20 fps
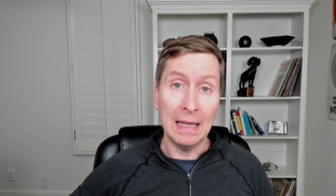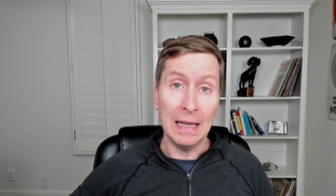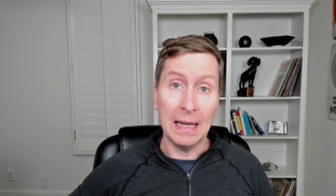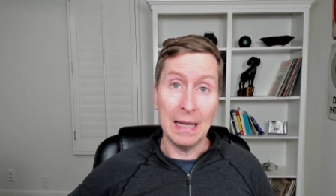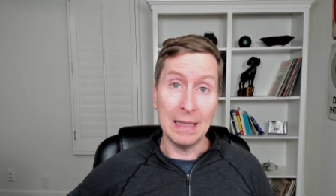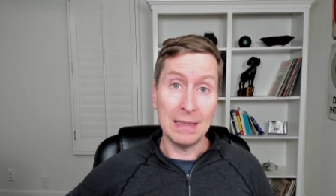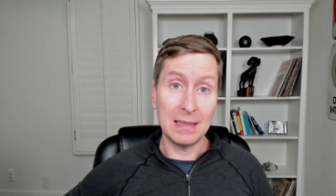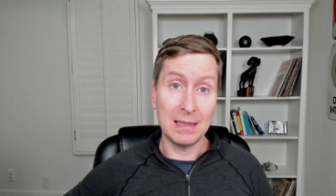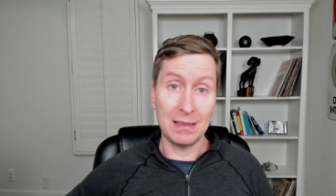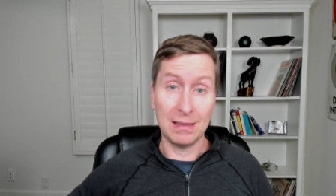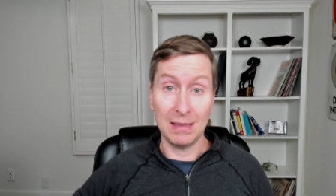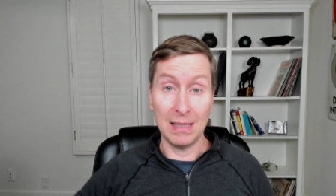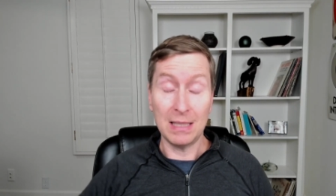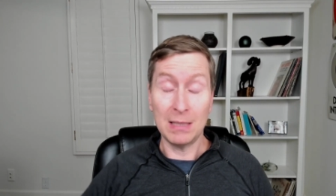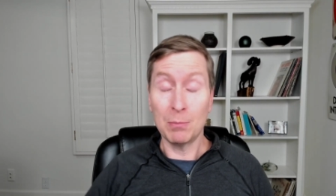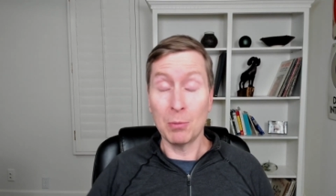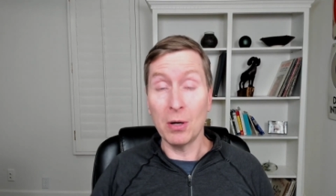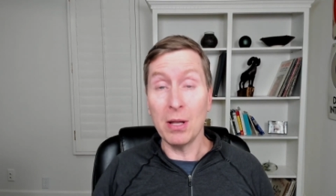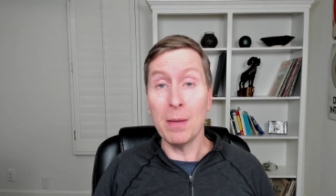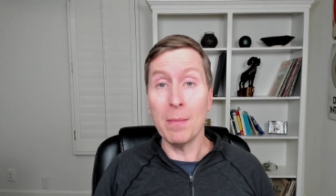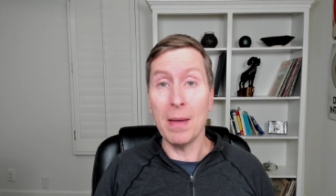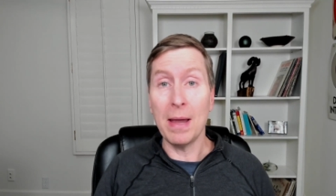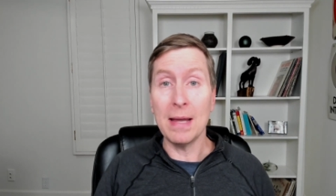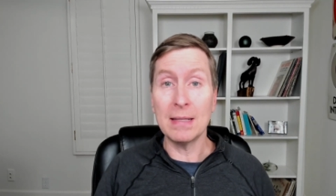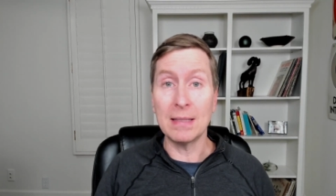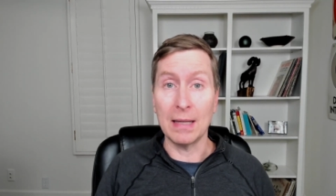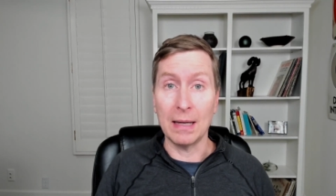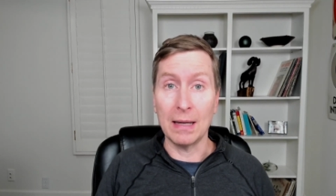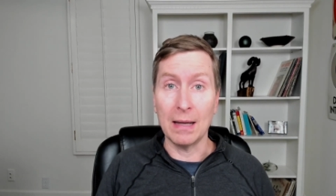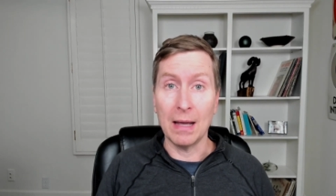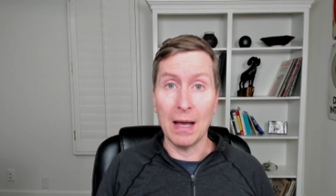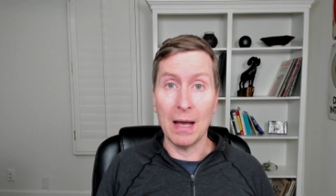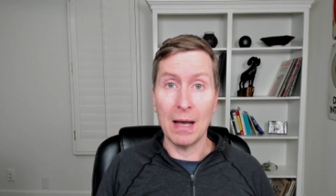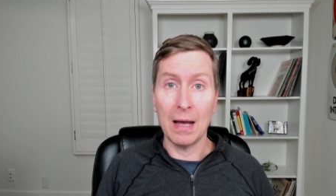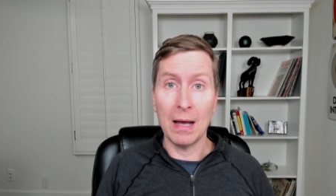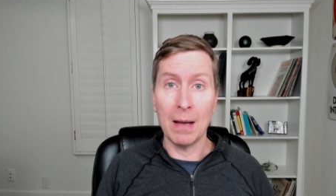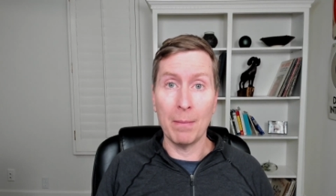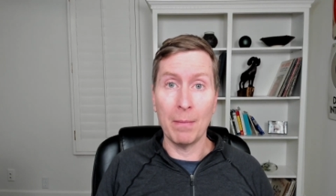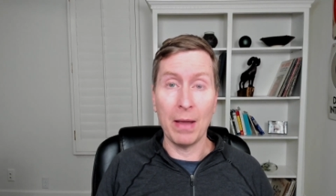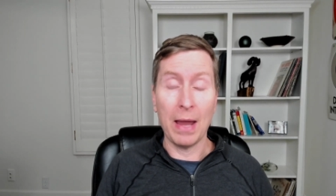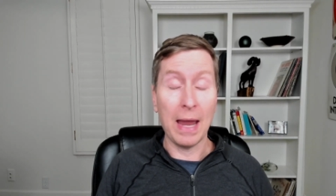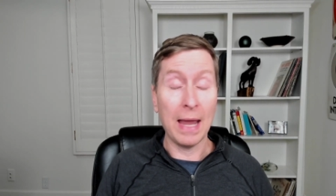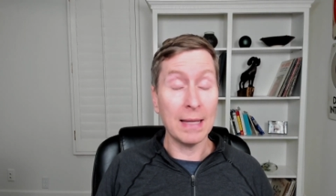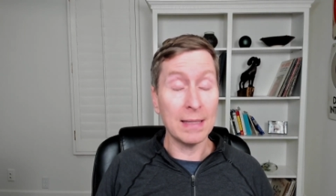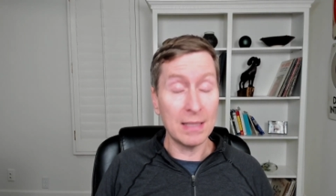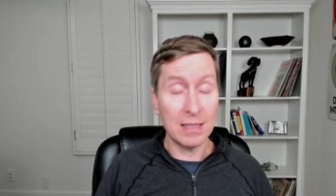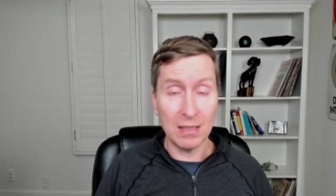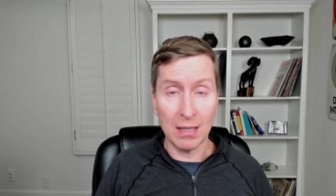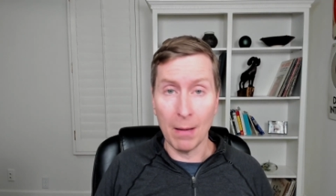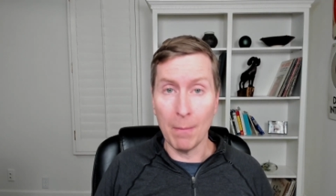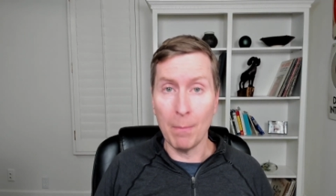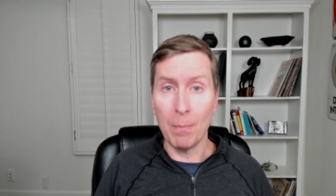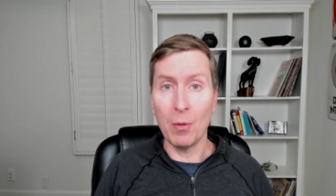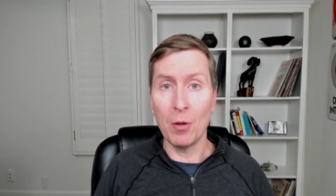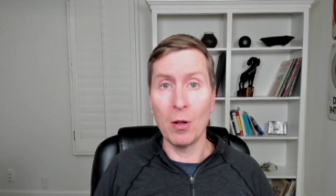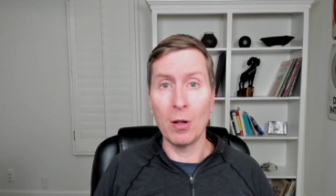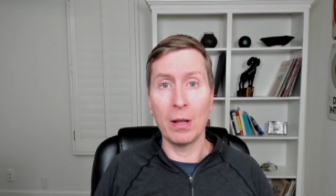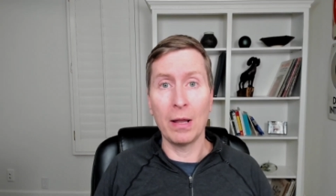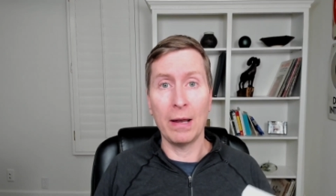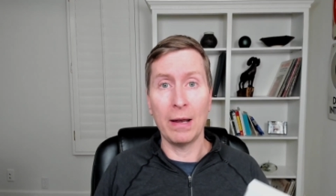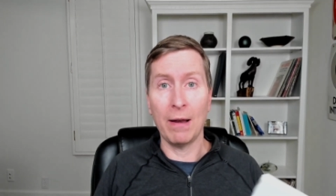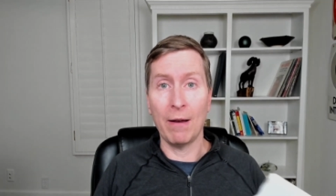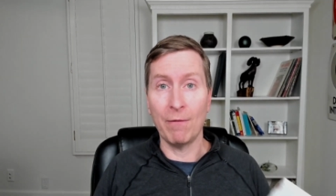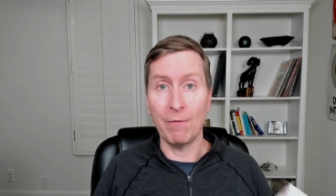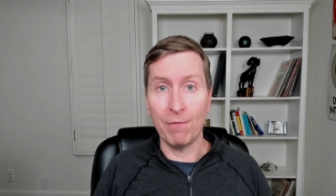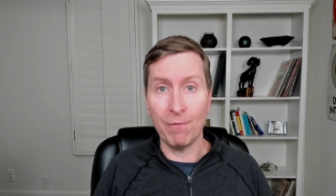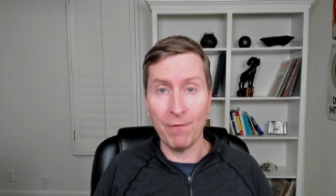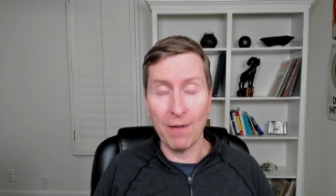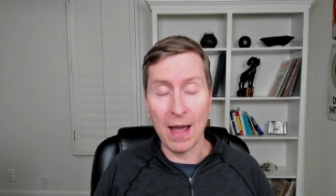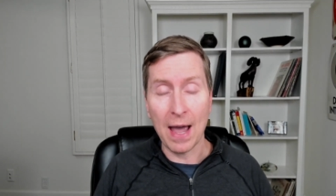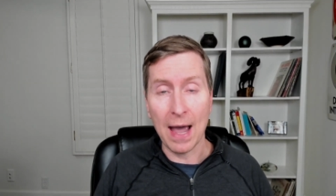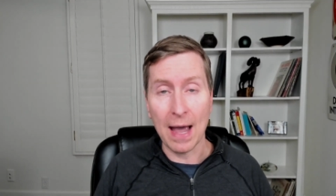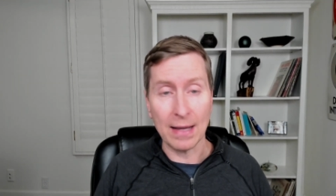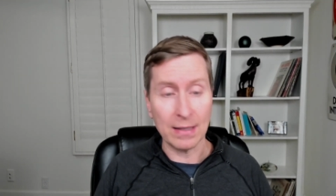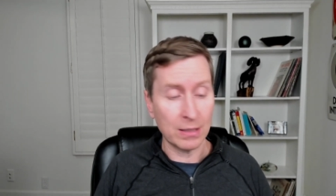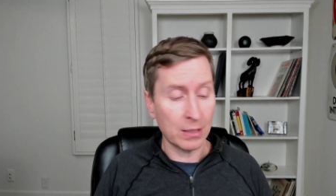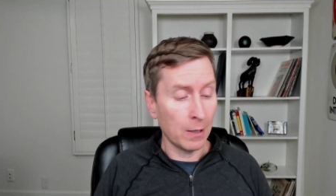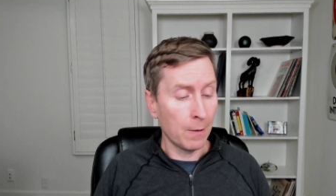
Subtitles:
it's pretty amazing and simple and fast.